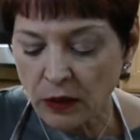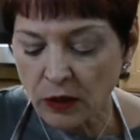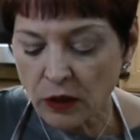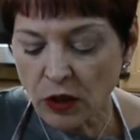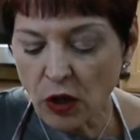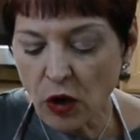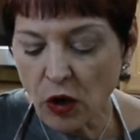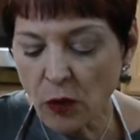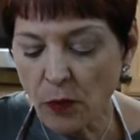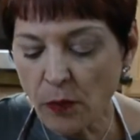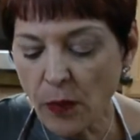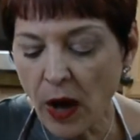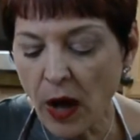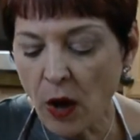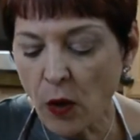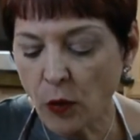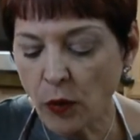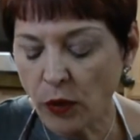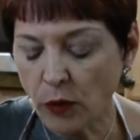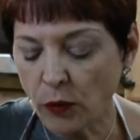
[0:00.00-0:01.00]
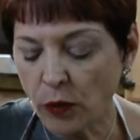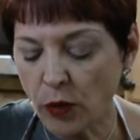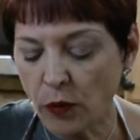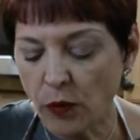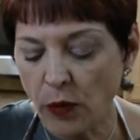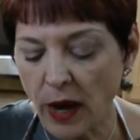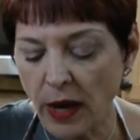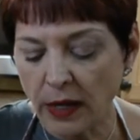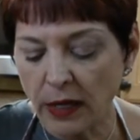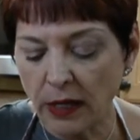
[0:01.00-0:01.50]
So, but when we're
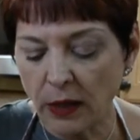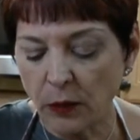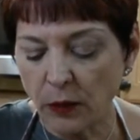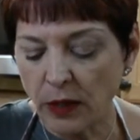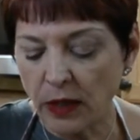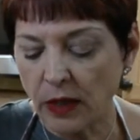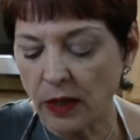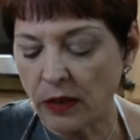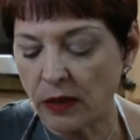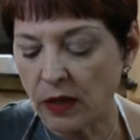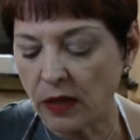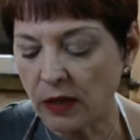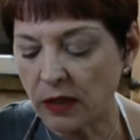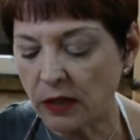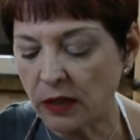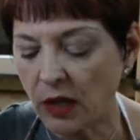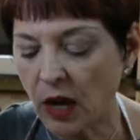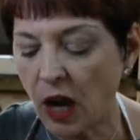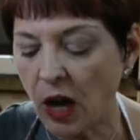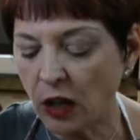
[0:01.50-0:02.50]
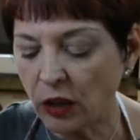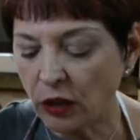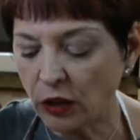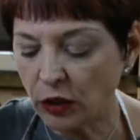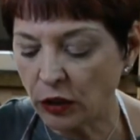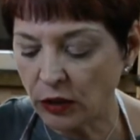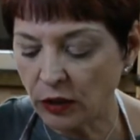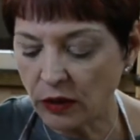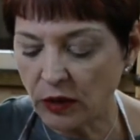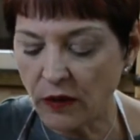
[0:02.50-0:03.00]
ready and we get this
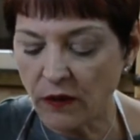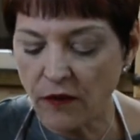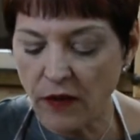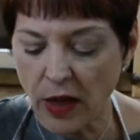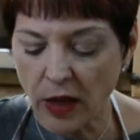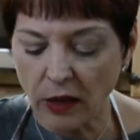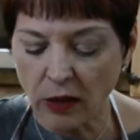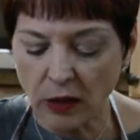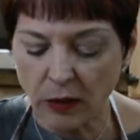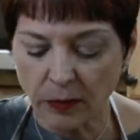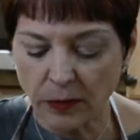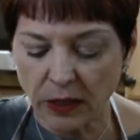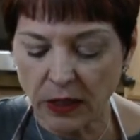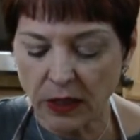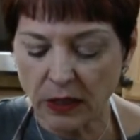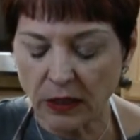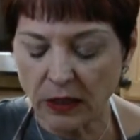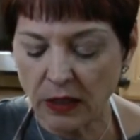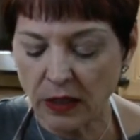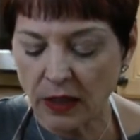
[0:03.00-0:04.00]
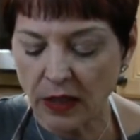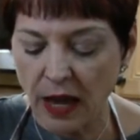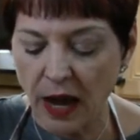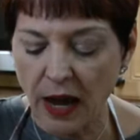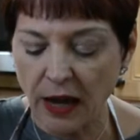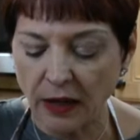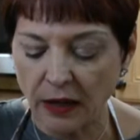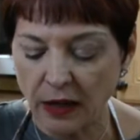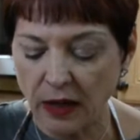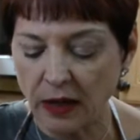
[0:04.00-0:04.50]
color developed into
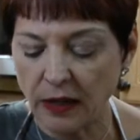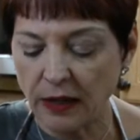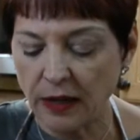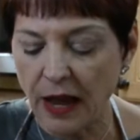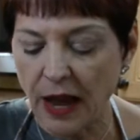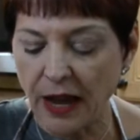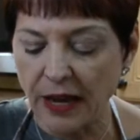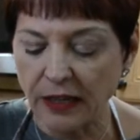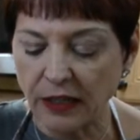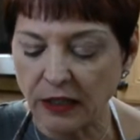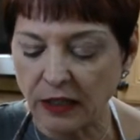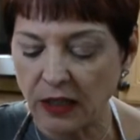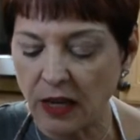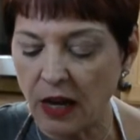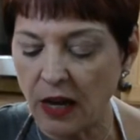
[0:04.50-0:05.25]
that nice